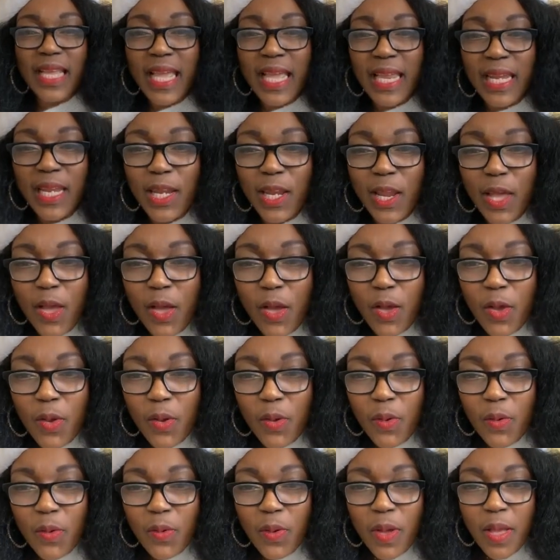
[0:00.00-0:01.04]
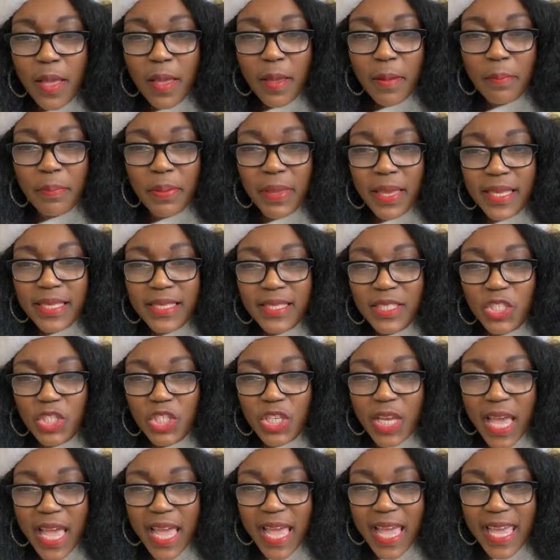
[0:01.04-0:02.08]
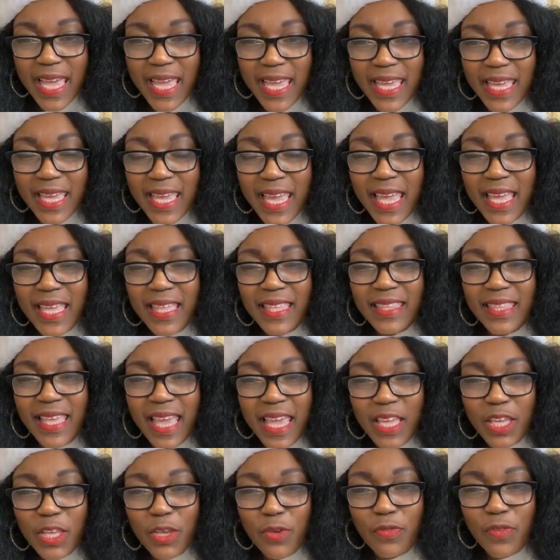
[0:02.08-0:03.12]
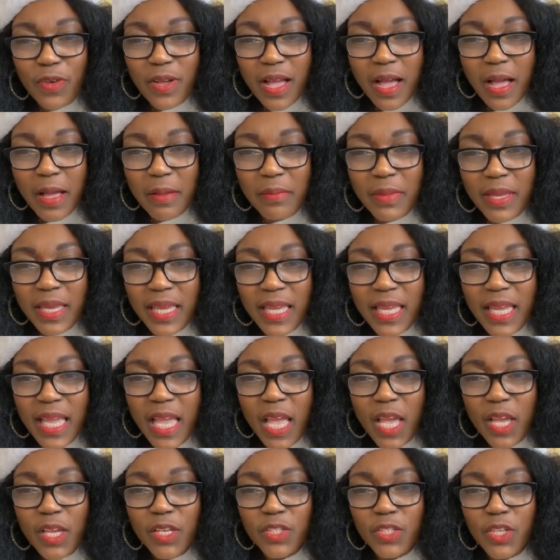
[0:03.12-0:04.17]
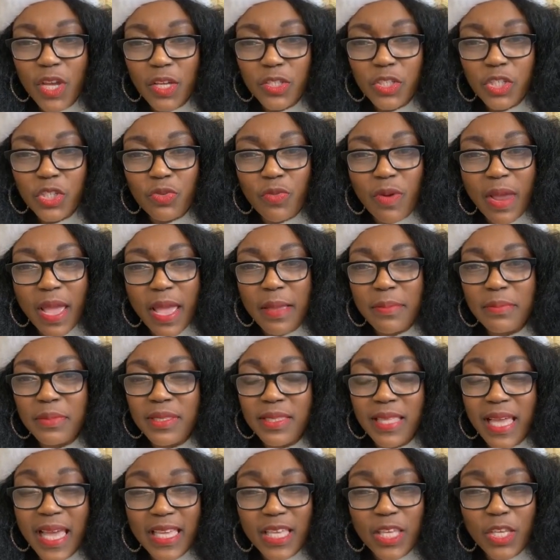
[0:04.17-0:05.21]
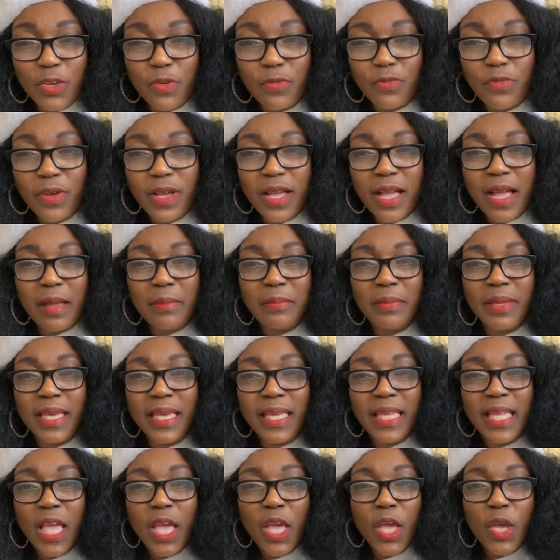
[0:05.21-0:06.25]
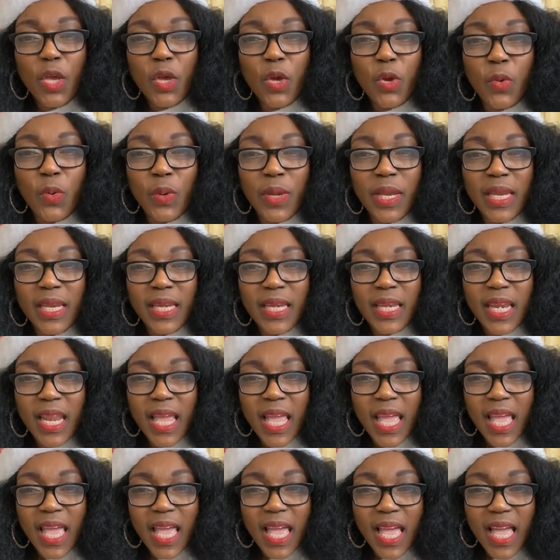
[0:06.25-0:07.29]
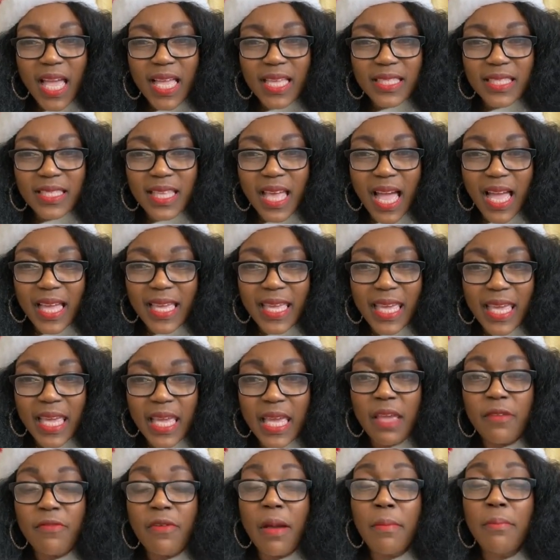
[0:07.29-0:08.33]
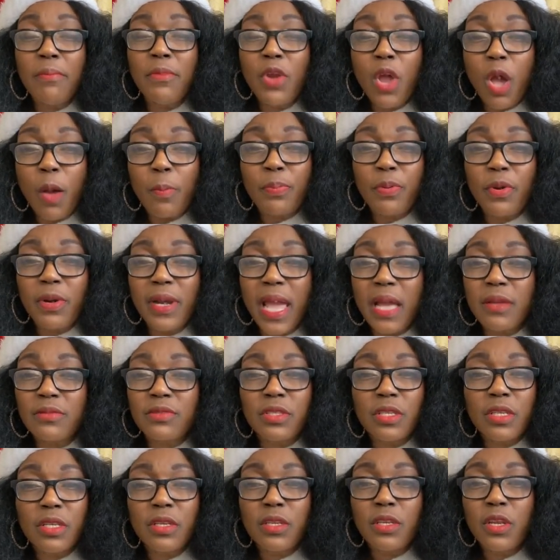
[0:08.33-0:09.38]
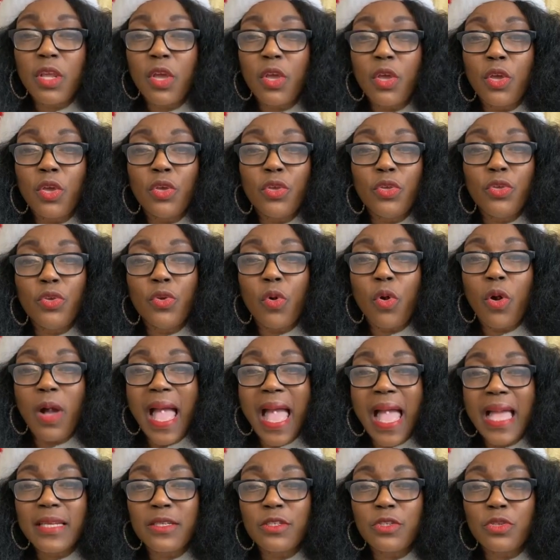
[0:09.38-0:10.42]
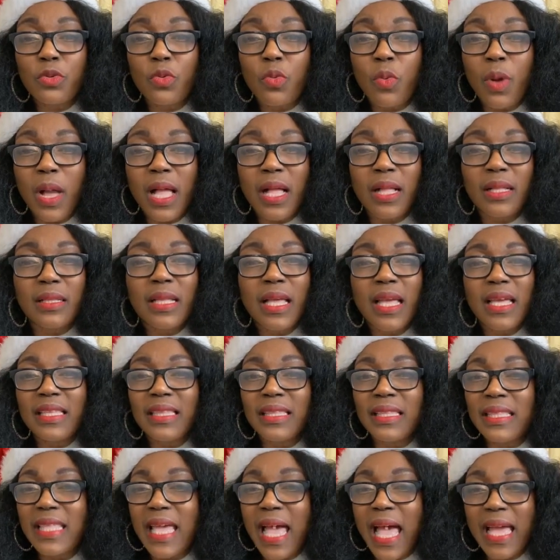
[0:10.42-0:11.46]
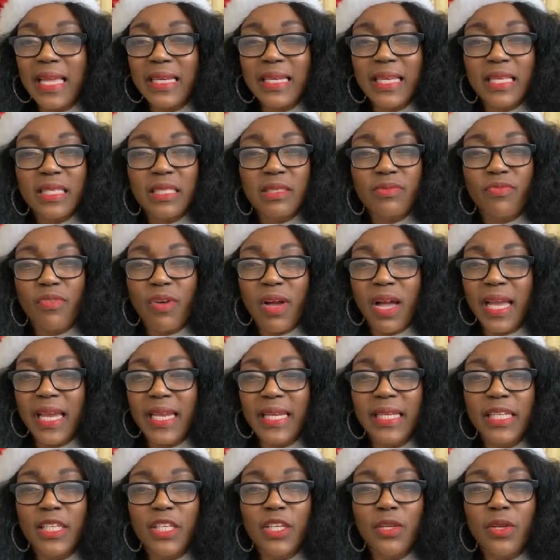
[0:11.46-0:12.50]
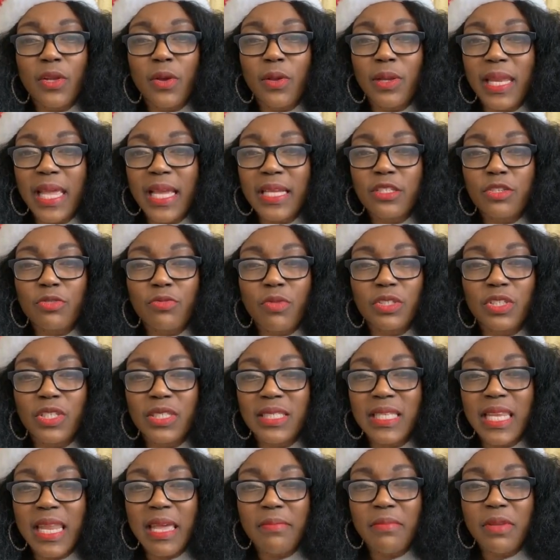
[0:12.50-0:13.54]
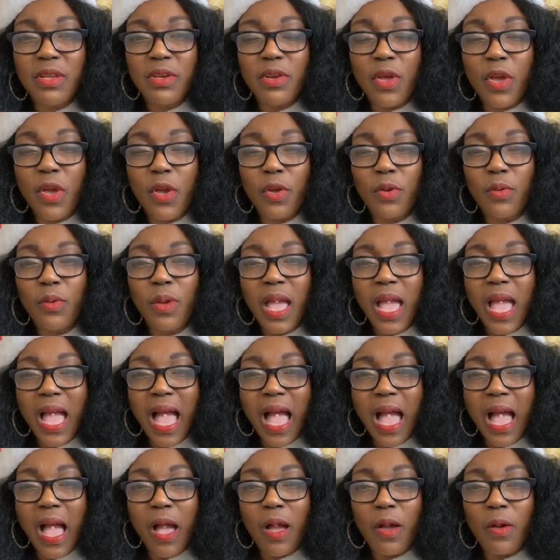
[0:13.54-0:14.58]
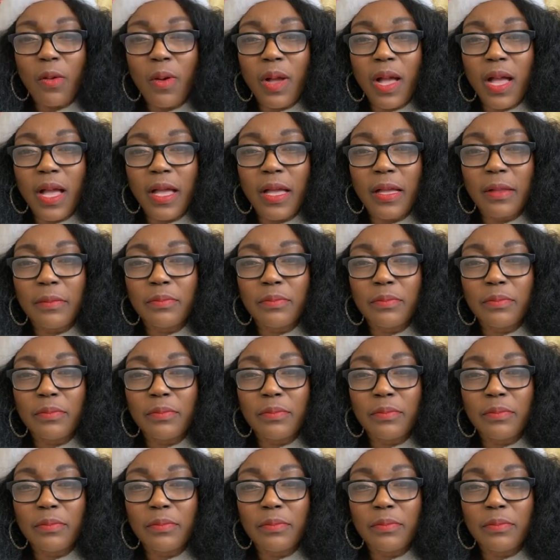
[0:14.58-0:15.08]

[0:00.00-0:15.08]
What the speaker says: Hello, Pix J. Thank you for coming. Dutch Rams, thank you for coming. Queen Asake, if I'm not pronouncing your handle well, that is fine. You know, later on, just let me know how